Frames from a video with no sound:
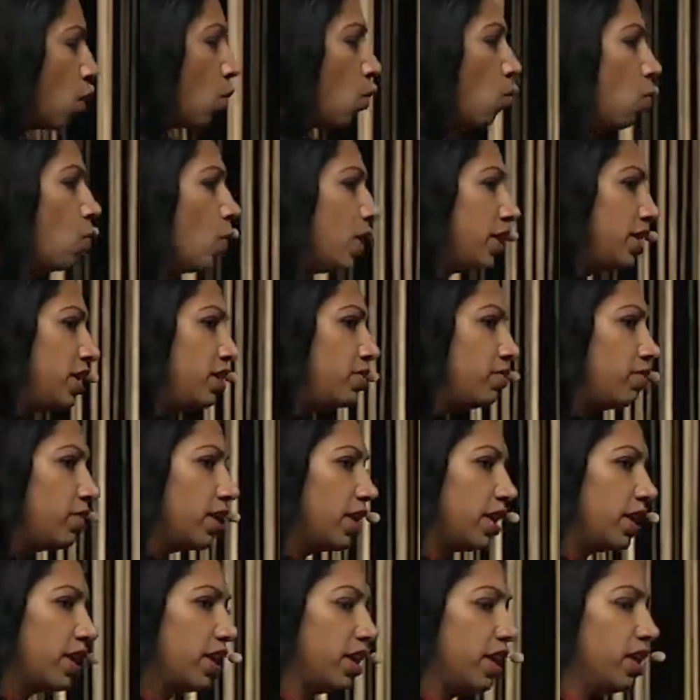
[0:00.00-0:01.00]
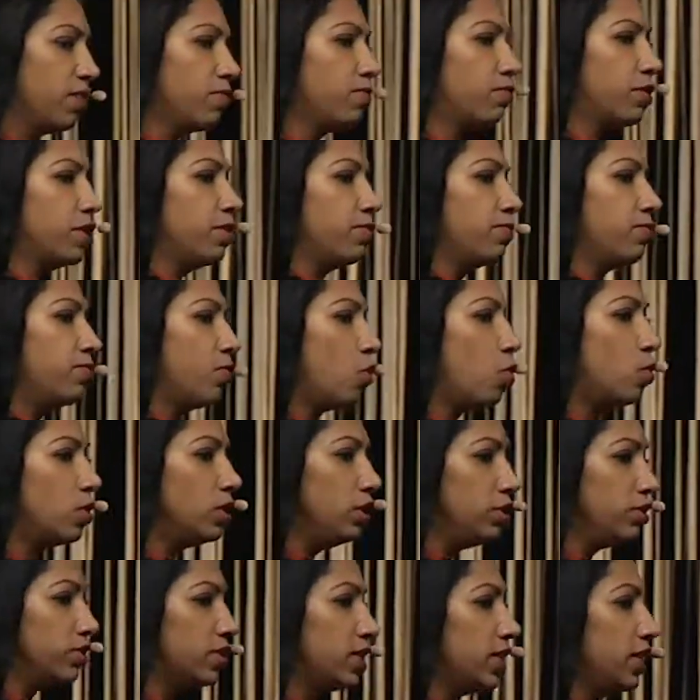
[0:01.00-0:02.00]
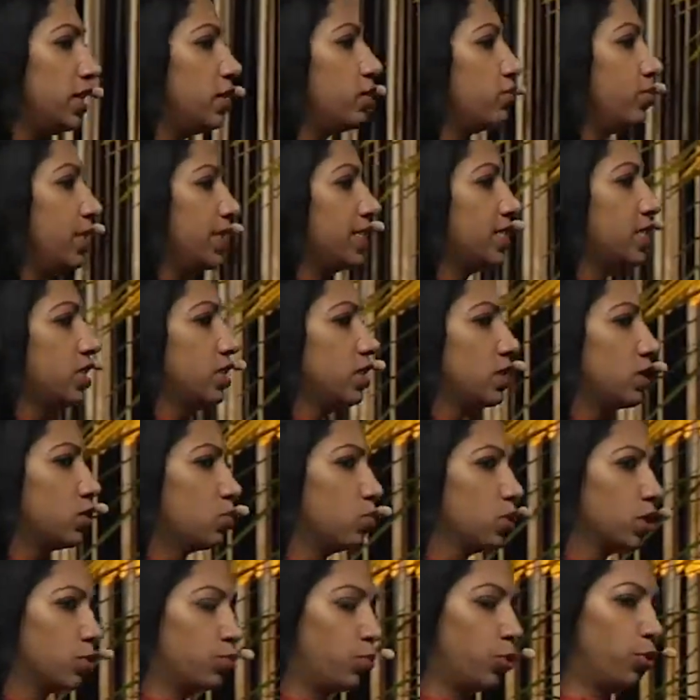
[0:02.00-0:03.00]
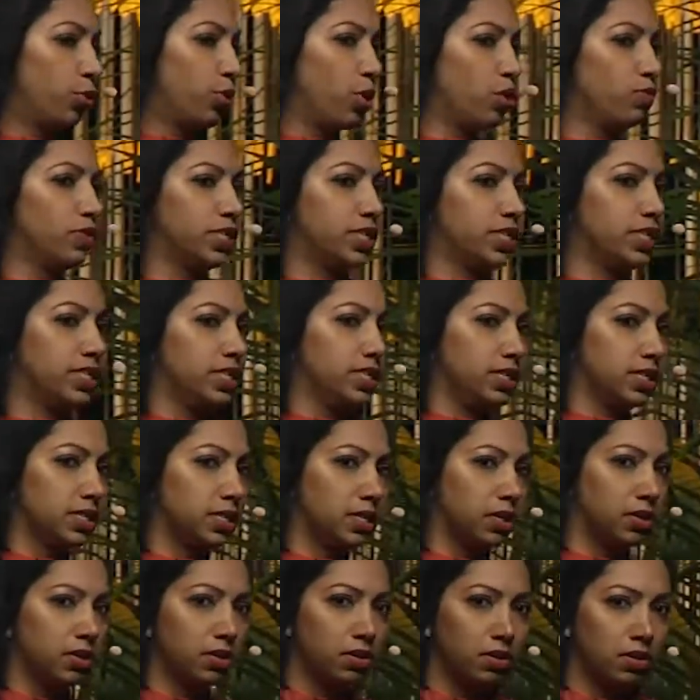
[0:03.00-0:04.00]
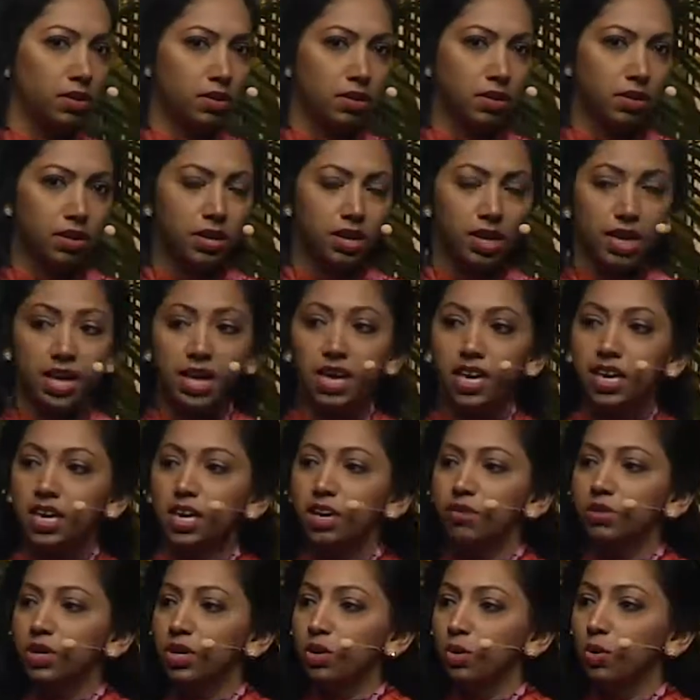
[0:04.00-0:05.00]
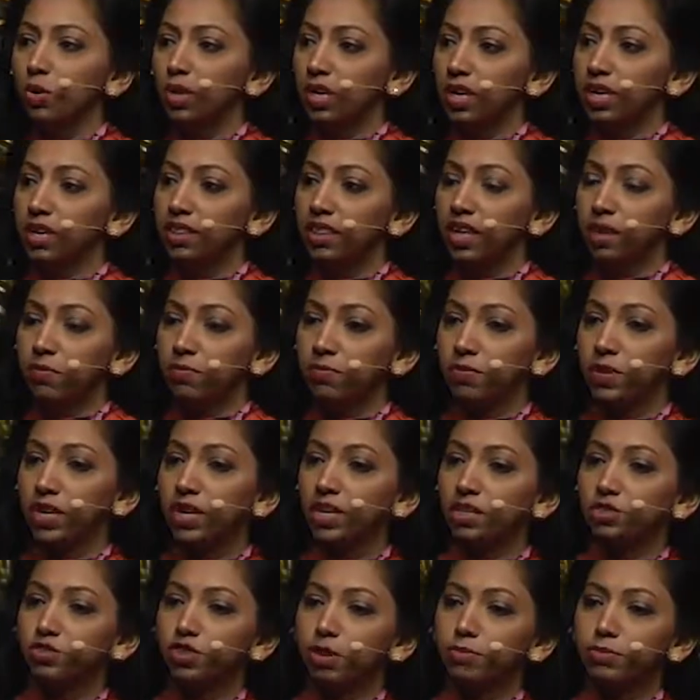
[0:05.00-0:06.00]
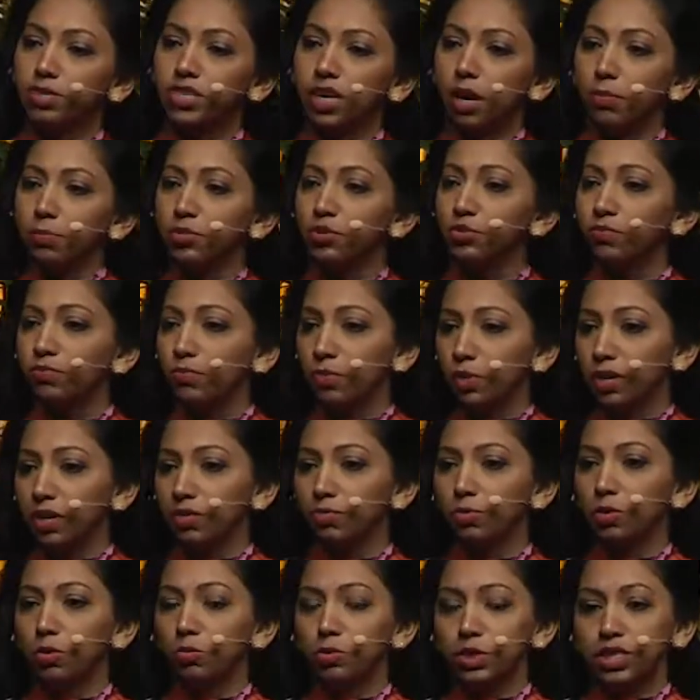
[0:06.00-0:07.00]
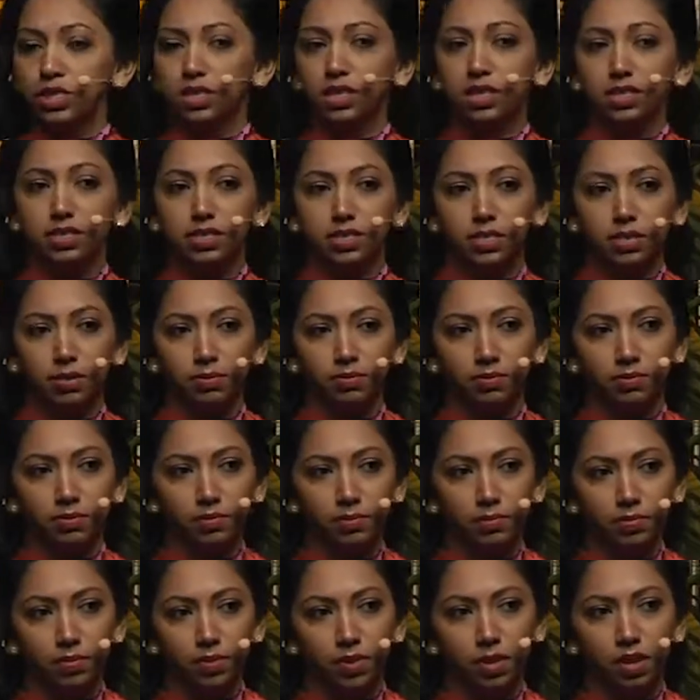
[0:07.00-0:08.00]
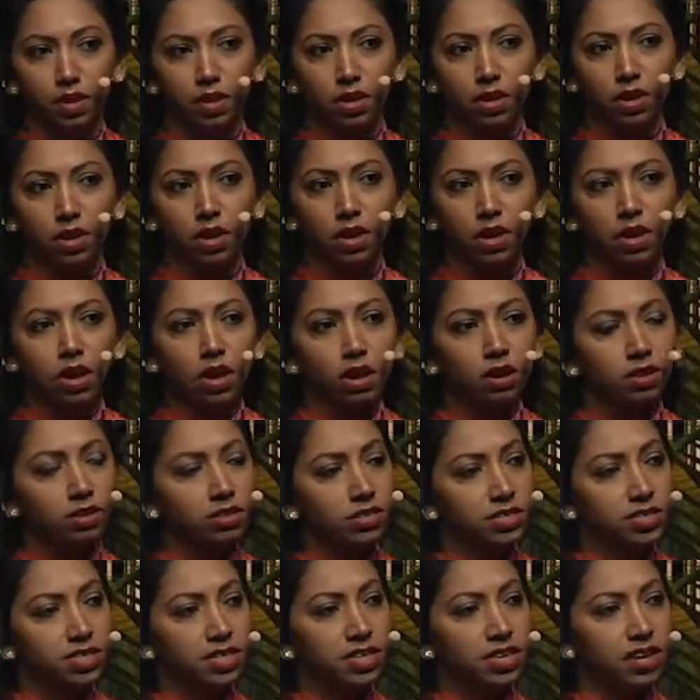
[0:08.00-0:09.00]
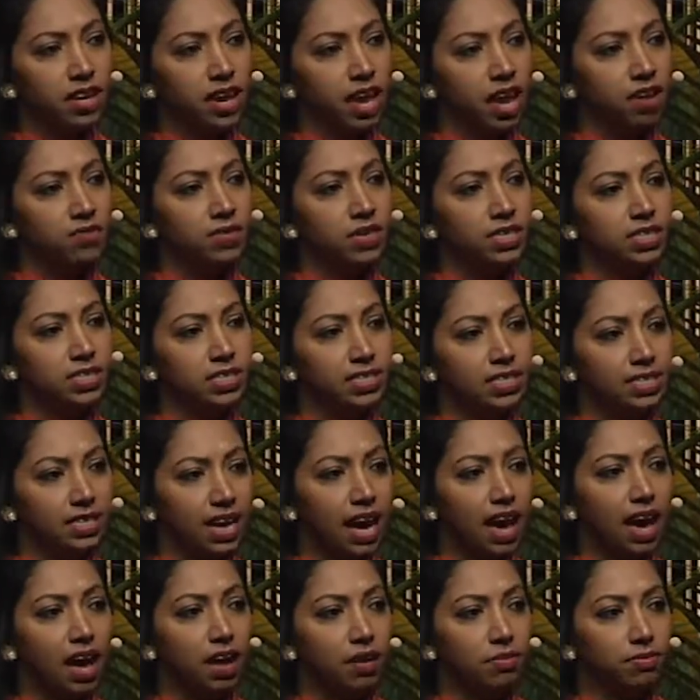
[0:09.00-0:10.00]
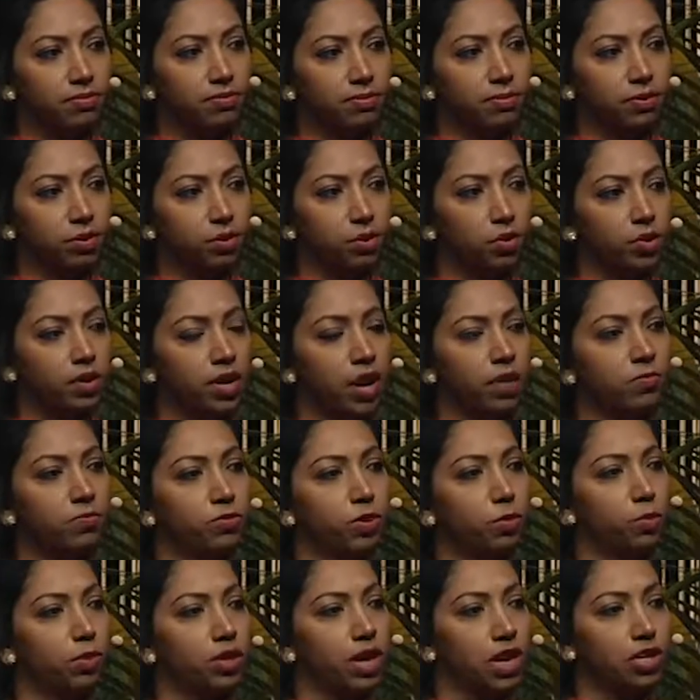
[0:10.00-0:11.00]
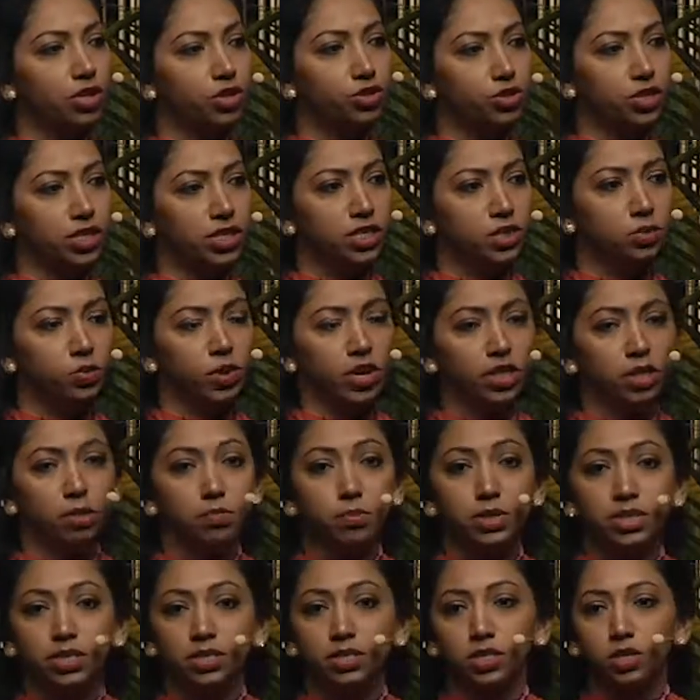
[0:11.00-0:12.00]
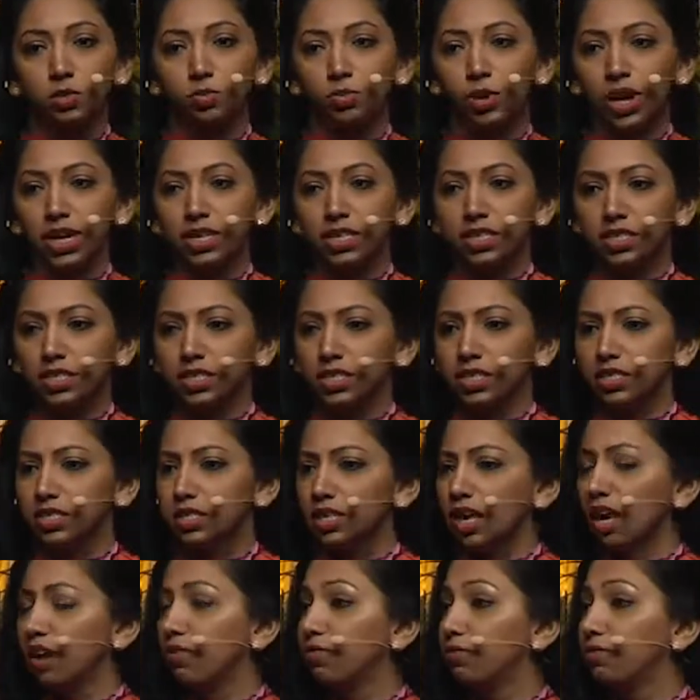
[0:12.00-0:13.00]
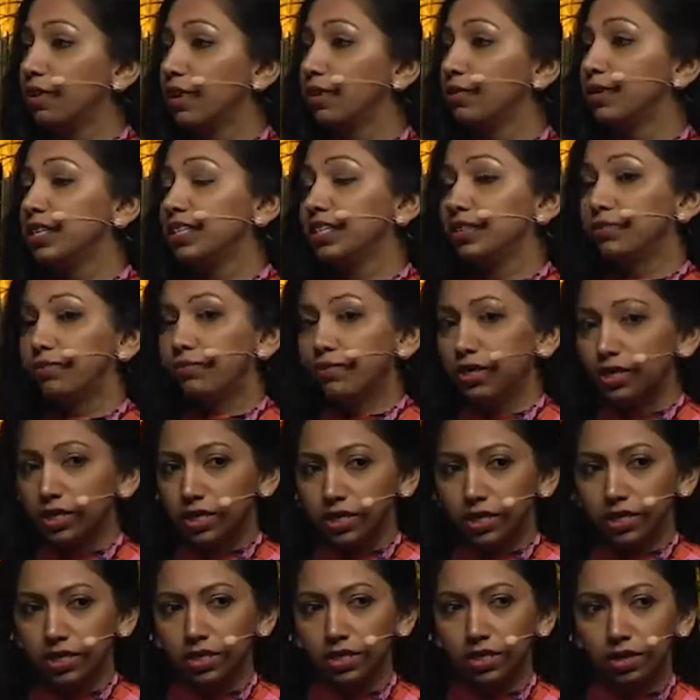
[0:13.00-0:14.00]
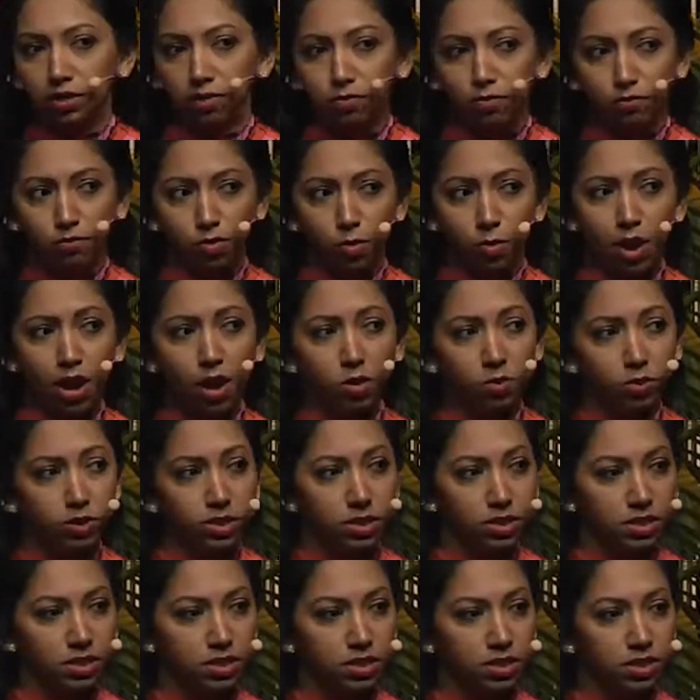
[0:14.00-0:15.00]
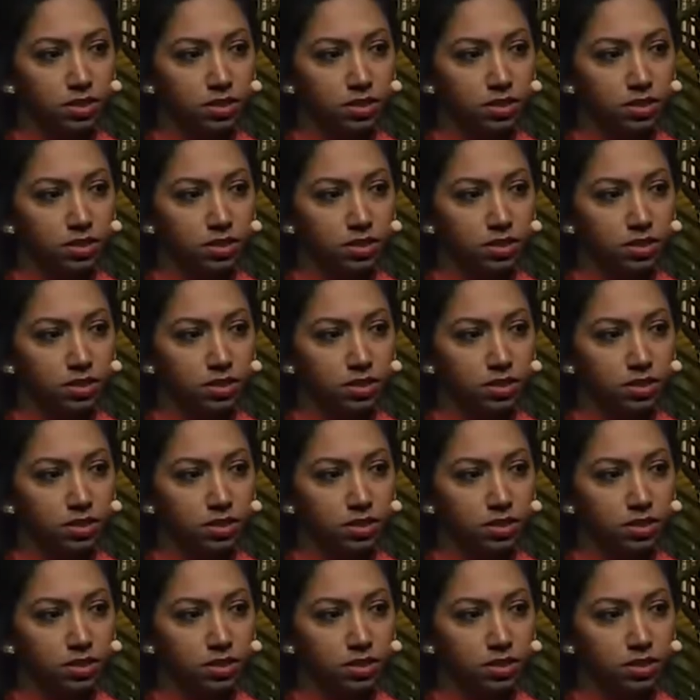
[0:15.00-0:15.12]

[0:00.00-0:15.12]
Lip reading: 1 in every 4 New Zealand residents was born overseas. Here in Auckland, that figure jumps up to 44%. Consider having staff who come from countries where the business practices are very different from ours?